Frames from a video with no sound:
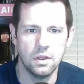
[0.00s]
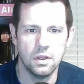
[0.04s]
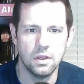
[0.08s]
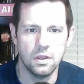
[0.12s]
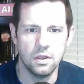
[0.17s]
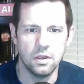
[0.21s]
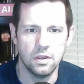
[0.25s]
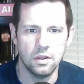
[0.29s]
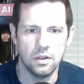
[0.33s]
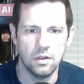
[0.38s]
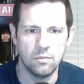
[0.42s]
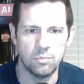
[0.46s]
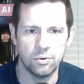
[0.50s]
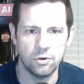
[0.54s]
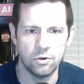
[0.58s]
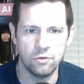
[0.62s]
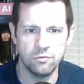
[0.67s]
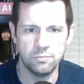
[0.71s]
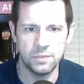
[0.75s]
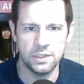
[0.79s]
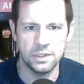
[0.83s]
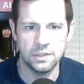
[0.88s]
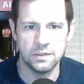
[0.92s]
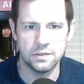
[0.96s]

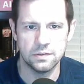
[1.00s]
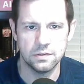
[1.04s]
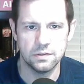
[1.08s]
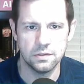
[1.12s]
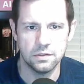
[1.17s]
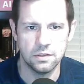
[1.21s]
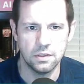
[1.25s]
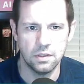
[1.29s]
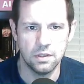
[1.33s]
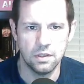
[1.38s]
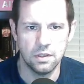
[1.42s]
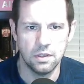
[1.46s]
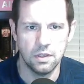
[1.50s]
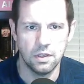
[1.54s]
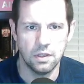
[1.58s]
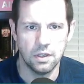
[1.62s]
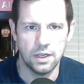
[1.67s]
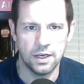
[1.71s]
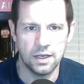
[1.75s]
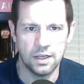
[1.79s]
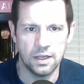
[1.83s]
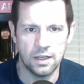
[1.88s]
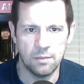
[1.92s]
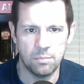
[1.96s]
improvements. I
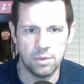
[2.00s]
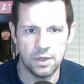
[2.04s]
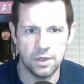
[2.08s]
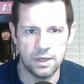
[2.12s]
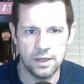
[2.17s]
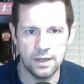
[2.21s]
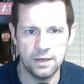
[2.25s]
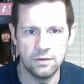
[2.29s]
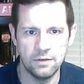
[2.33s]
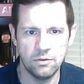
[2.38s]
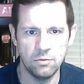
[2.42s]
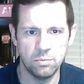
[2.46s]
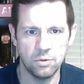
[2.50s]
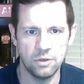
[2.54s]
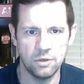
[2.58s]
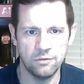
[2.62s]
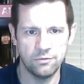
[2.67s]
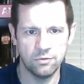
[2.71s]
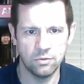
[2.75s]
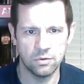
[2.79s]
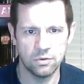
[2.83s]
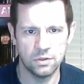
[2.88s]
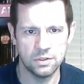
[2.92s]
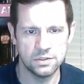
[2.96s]
got Pi
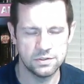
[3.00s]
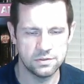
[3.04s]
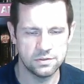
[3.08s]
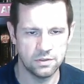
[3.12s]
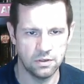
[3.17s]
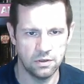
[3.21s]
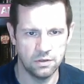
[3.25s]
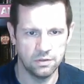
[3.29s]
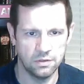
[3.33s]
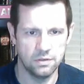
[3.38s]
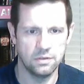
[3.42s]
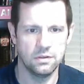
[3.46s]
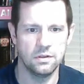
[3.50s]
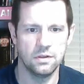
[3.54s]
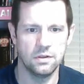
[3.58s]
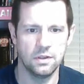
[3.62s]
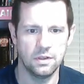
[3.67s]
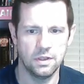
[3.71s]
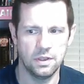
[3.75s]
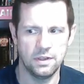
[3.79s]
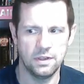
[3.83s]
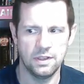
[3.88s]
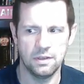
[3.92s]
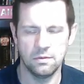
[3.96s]
2.4 installed.
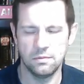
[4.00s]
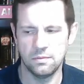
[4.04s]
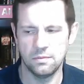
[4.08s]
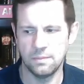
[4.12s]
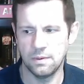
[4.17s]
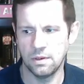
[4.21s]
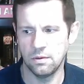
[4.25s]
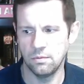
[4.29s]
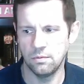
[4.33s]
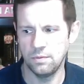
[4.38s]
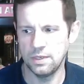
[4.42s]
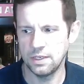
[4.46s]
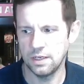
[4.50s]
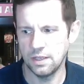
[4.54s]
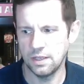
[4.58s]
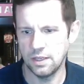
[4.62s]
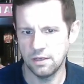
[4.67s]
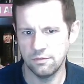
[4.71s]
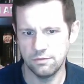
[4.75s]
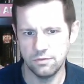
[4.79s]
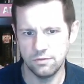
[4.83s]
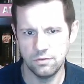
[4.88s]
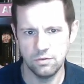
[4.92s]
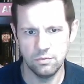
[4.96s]
I think it was about a week and a
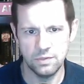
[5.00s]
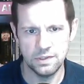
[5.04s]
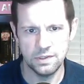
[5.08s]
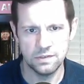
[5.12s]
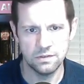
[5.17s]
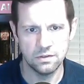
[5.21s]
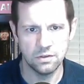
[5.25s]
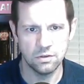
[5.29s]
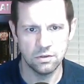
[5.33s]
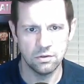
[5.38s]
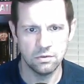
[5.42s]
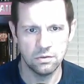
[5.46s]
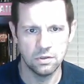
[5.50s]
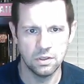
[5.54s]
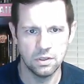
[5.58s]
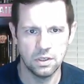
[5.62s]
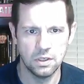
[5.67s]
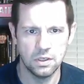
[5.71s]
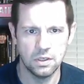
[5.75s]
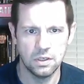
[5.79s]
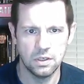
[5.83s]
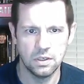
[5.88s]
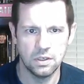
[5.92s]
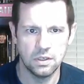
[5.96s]
half, 2 weeks ago.
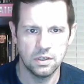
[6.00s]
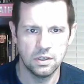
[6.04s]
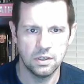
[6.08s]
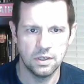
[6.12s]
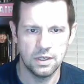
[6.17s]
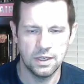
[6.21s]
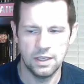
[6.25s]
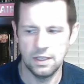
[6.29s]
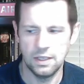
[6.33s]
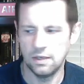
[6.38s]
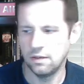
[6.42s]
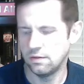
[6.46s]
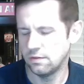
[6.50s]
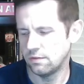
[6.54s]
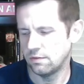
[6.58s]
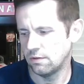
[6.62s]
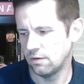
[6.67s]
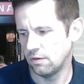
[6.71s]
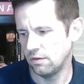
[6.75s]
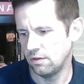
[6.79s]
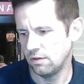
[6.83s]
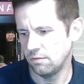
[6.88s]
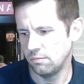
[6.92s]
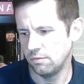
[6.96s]
I had
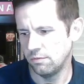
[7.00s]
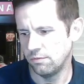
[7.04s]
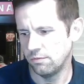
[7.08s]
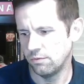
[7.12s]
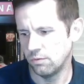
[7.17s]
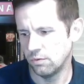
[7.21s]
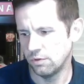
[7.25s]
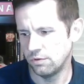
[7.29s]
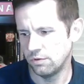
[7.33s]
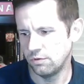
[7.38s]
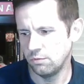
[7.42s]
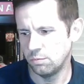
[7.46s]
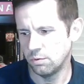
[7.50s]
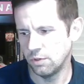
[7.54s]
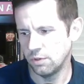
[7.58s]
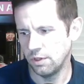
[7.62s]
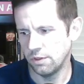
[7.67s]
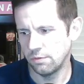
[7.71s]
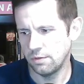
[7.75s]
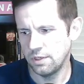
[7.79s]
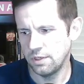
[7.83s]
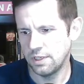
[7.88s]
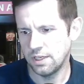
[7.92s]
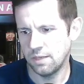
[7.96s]
installed it before
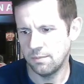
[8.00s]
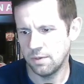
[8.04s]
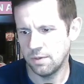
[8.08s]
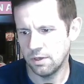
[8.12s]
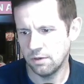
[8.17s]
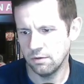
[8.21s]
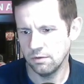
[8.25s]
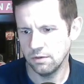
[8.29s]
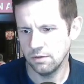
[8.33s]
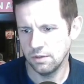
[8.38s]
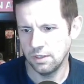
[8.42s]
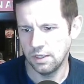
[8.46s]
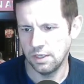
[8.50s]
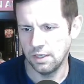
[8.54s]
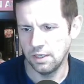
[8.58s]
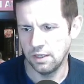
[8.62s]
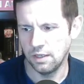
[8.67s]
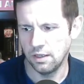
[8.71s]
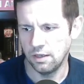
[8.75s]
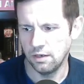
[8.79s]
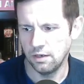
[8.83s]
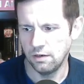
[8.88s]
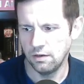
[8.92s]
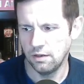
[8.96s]
2.3 came out,
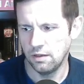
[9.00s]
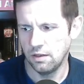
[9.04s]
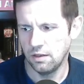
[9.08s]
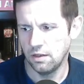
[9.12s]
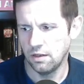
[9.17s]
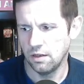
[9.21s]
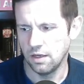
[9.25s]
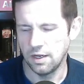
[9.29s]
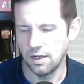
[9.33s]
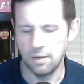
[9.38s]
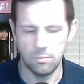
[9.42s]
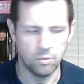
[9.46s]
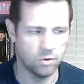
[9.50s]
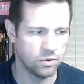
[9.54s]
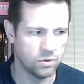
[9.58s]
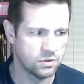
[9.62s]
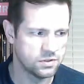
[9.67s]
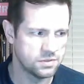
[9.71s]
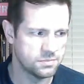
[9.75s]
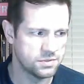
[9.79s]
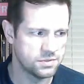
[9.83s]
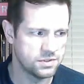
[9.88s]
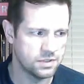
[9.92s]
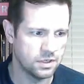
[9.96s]
and I broke
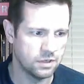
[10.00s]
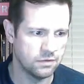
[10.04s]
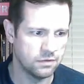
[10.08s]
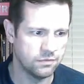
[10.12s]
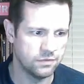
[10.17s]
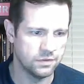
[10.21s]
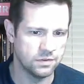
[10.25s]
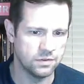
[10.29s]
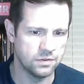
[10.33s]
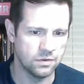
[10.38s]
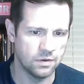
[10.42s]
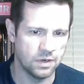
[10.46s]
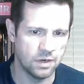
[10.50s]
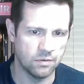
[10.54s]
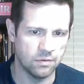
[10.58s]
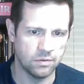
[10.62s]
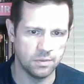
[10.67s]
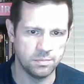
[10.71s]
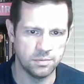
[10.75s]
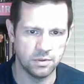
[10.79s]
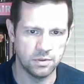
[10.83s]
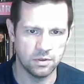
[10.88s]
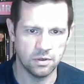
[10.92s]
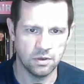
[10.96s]
some stuff, and so I
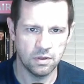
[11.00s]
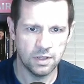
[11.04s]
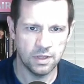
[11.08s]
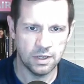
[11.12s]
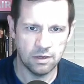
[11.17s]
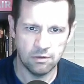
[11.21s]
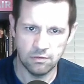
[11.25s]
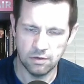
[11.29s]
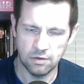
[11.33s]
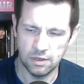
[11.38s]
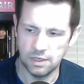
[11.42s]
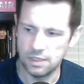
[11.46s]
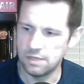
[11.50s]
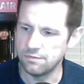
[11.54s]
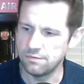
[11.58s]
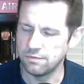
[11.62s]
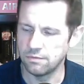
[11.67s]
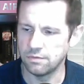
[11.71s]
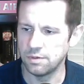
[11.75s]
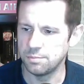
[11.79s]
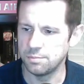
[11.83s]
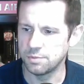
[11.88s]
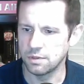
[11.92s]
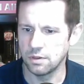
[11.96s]
ripped it all out. I even
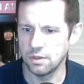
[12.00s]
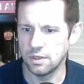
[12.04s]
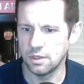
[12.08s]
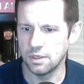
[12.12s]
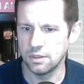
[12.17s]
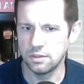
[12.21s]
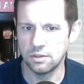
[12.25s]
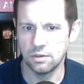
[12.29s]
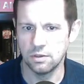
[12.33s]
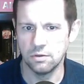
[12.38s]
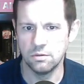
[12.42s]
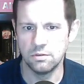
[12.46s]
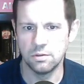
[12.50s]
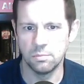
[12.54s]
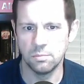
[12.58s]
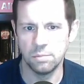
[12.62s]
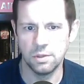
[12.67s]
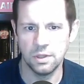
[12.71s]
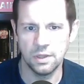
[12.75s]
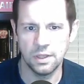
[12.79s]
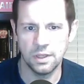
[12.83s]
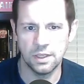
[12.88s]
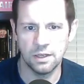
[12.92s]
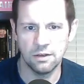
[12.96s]
ripped Claude Code
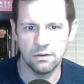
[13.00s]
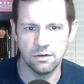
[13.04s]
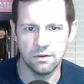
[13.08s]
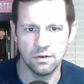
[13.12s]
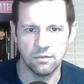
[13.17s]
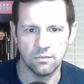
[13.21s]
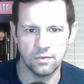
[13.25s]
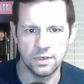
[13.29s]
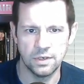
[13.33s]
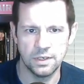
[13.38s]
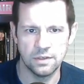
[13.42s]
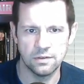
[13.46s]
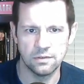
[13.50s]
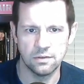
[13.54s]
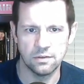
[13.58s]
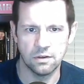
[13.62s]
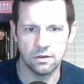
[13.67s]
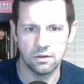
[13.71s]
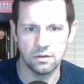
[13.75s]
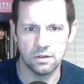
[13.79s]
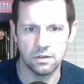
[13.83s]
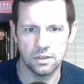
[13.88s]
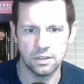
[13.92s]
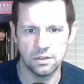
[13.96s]
completely out and reinstalled
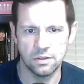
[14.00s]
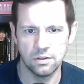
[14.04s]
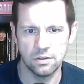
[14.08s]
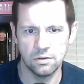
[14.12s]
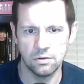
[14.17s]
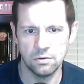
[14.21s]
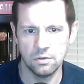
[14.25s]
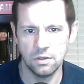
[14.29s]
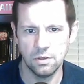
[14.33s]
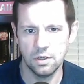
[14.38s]
Claude Code